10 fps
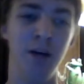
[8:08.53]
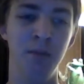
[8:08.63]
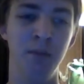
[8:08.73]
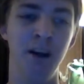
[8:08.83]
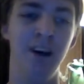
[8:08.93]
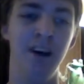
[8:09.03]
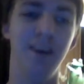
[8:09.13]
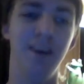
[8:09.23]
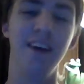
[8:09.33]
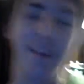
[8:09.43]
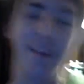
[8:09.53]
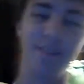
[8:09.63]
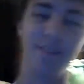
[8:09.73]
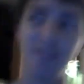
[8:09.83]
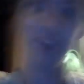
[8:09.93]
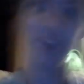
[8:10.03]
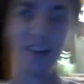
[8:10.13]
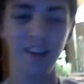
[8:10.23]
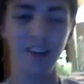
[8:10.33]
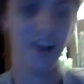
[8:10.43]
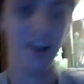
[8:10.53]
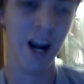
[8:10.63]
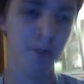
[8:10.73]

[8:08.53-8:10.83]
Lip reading: blah, blah. I am